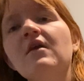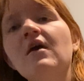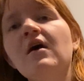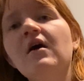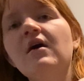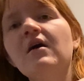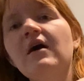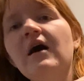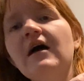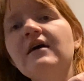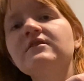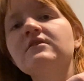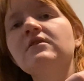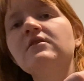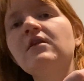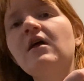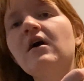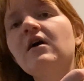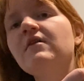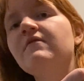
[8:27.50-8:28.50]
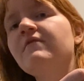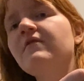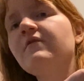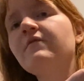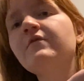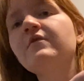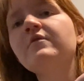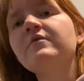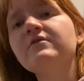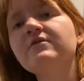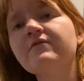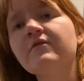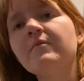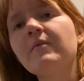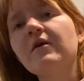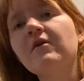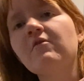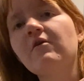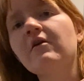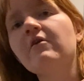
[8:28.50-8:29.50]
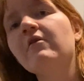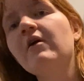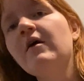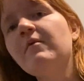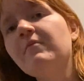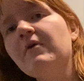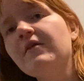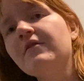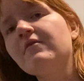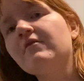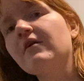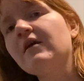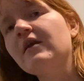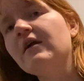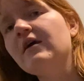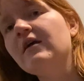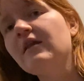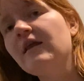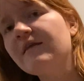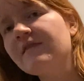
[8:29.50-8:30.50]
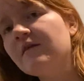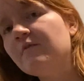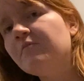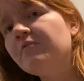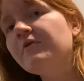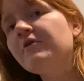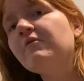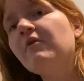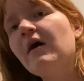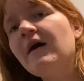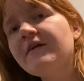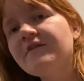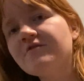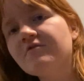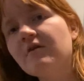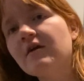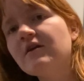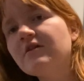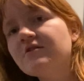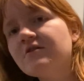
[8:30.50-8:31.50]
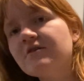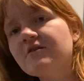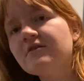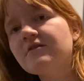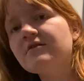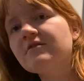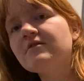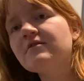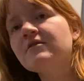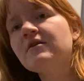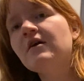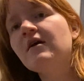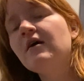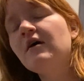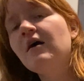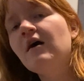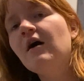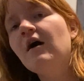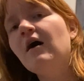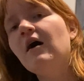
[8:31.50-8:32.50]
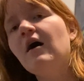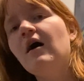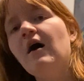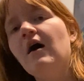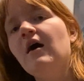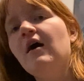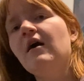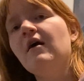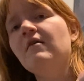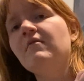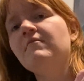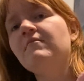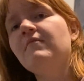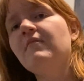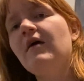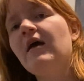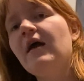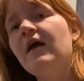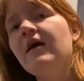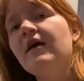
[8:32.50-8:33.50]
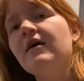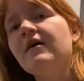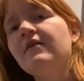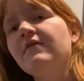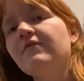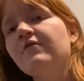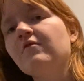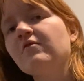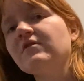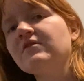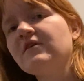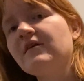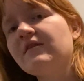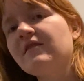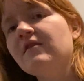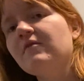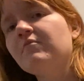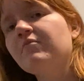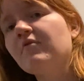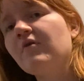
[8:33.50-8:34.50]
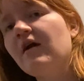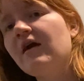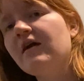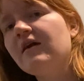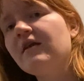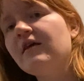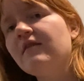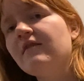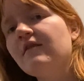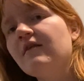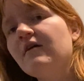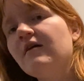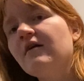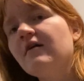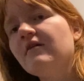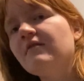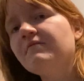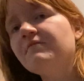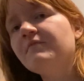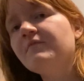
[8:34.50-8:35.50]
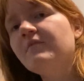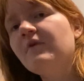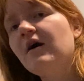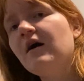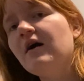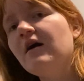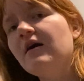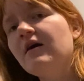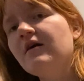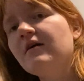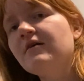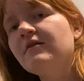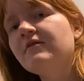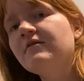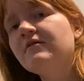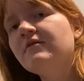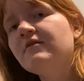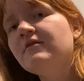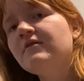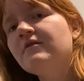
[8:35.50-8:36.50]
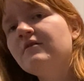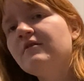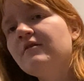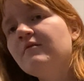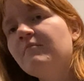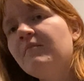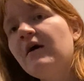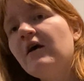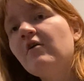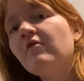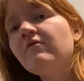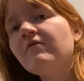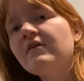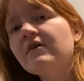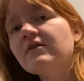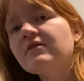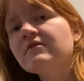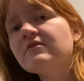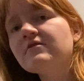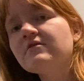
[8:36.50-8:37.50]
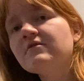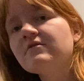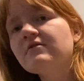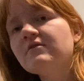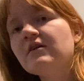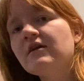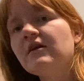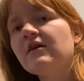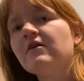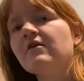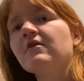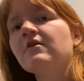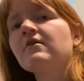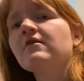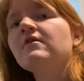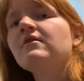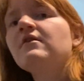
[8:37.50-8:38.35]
has a lot of influence from my great-grandmother in it, like the blue hydrangeas, and of course like the brain and the pelvis here,